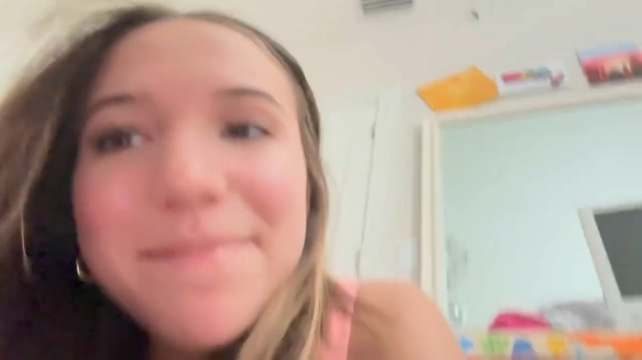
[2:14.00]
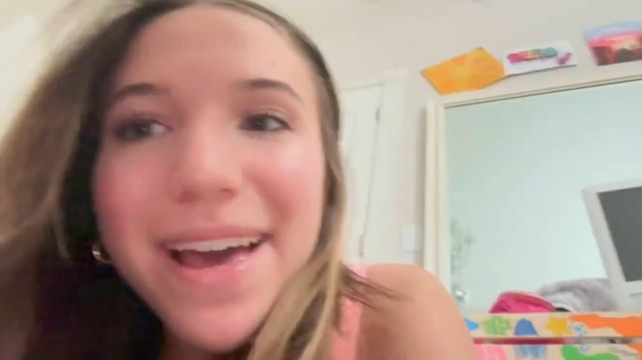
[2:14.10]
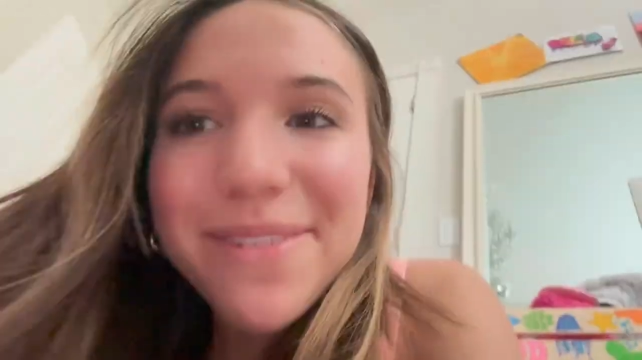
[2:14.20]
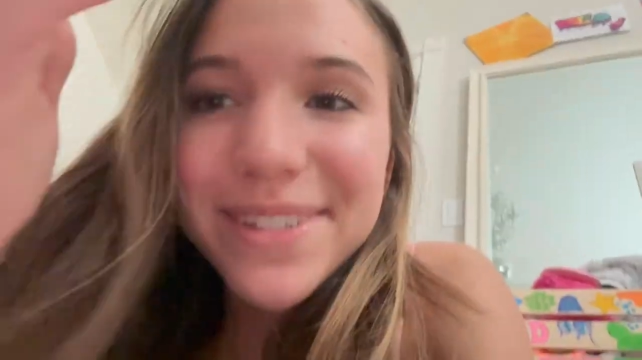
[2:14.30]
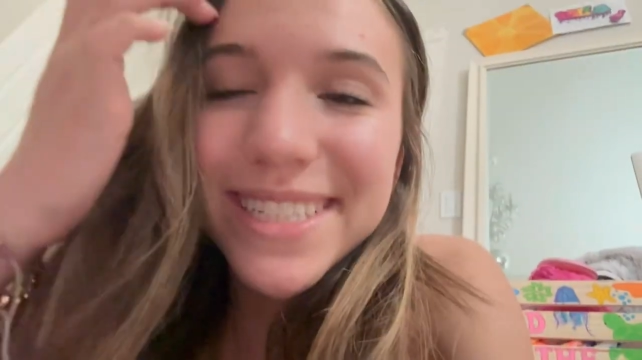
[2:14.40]

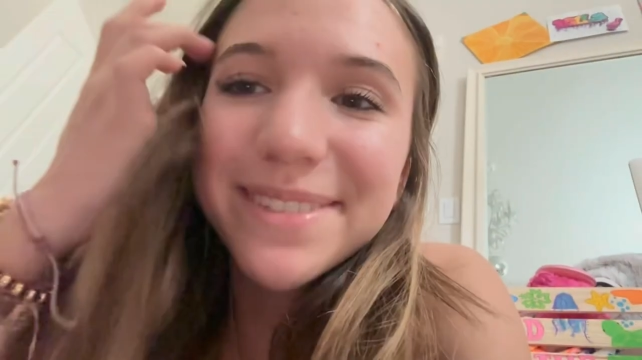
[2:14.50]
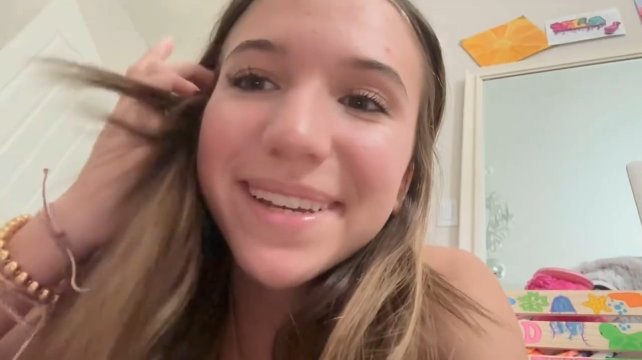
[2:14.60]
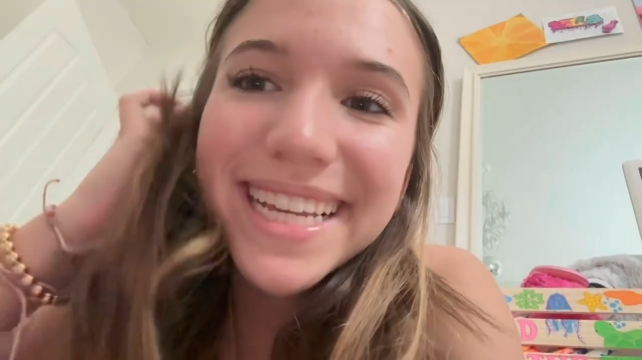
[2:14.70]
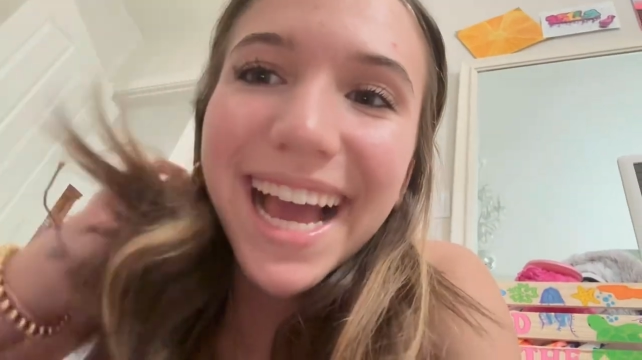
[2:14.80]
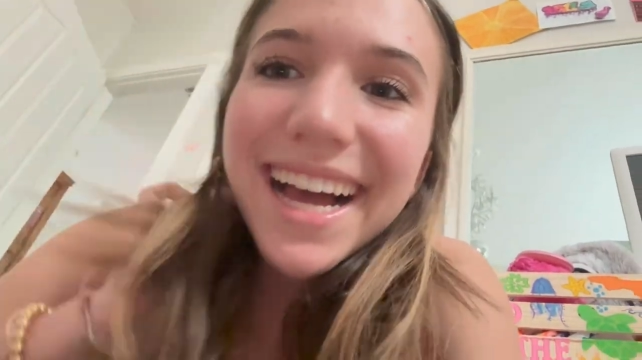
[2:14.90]
bed, which is
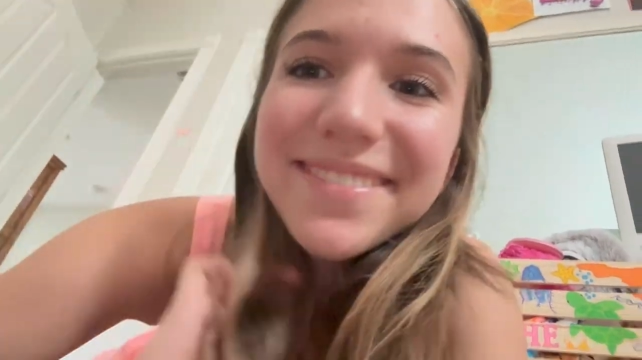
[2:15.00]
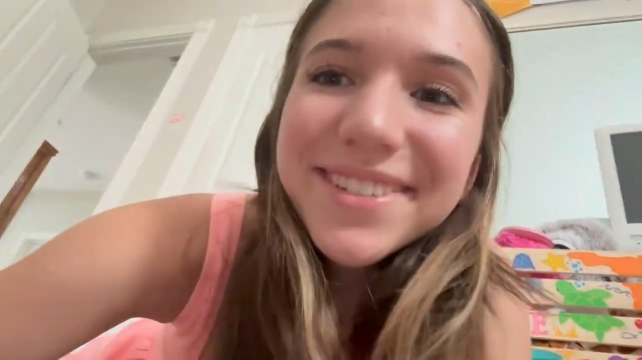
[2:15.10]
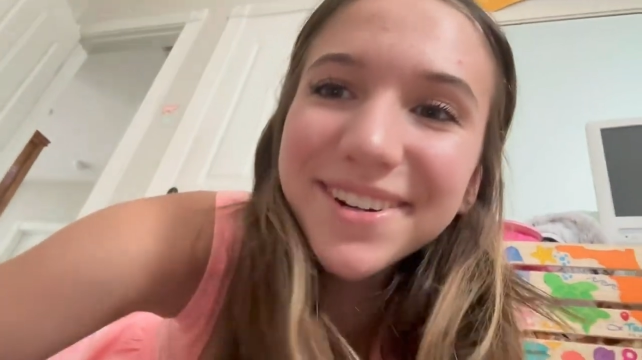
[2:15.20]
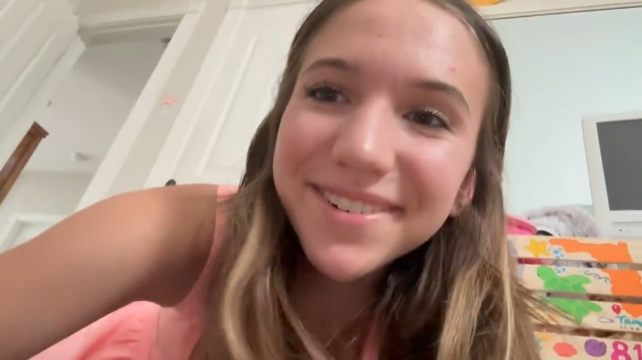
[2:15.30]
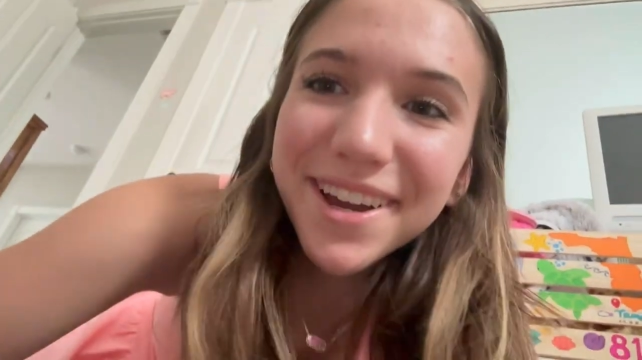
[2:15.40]
my cat, if
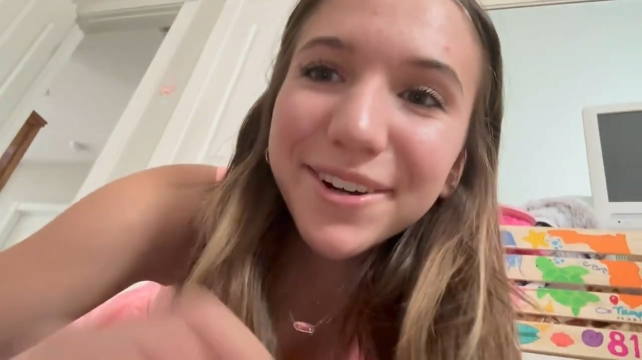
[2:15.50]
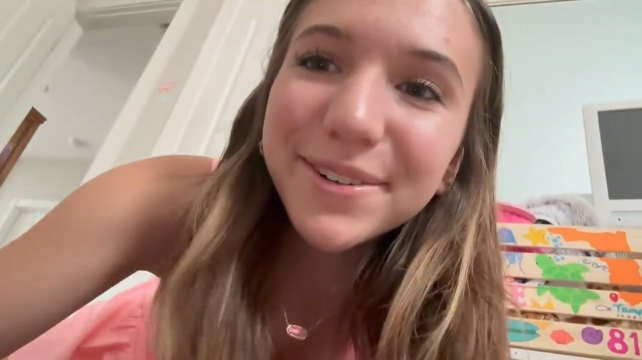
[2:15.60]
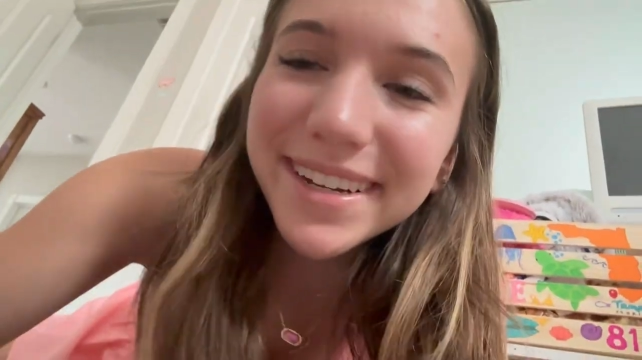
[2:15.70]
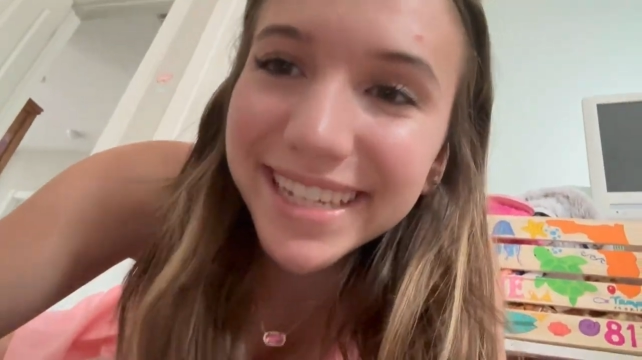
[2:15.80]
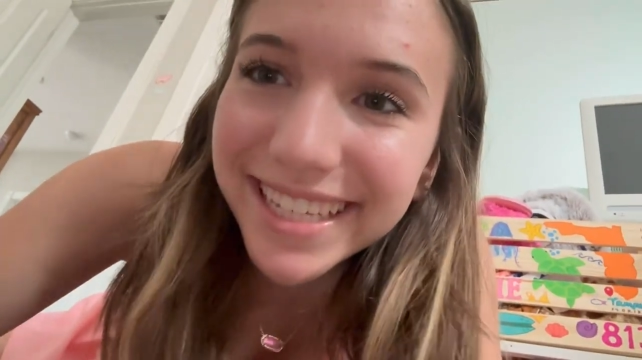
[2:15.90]
you don't
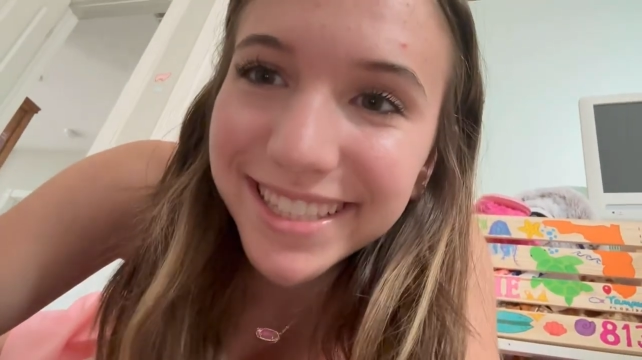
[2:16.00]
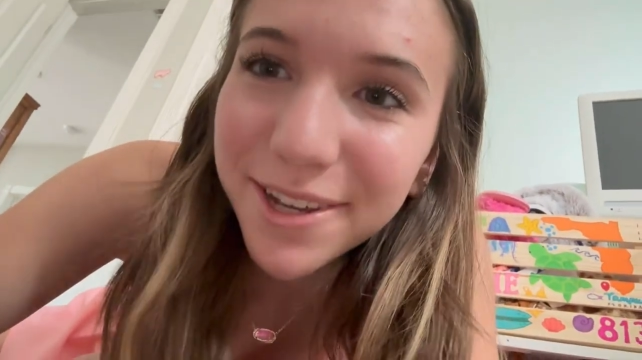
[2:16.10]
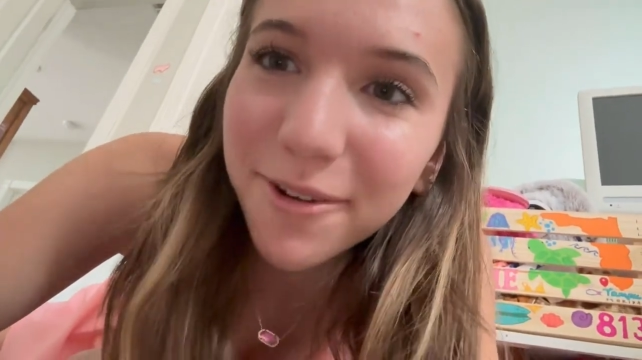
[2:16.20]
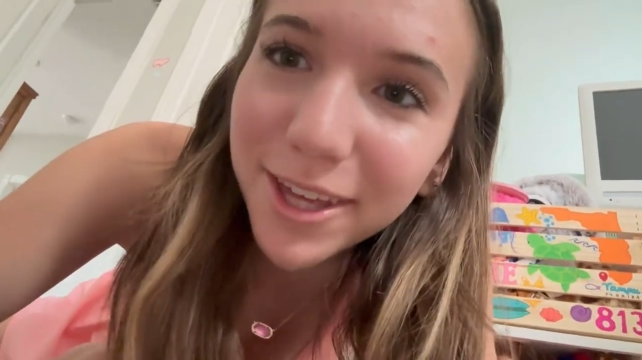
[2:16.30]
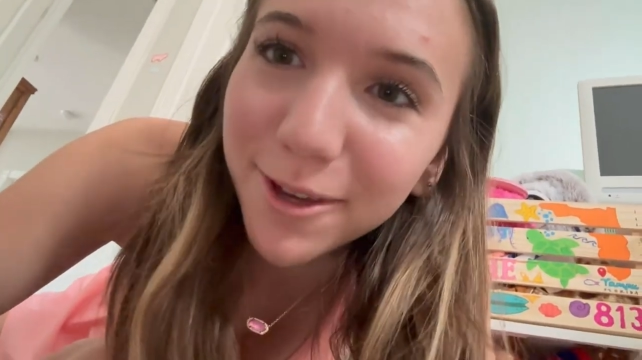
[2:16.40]
know. And he's
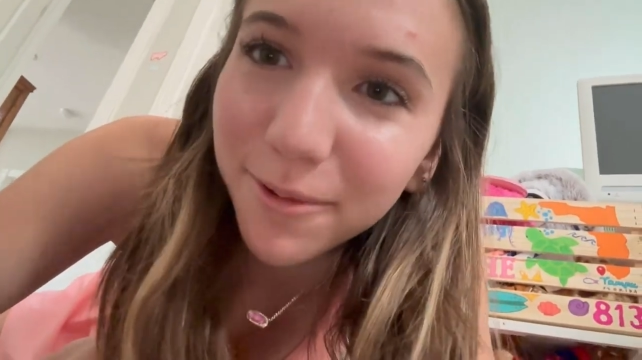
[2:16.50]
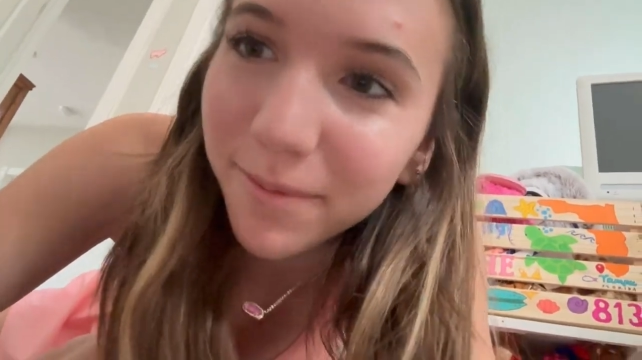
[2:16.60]
so cute.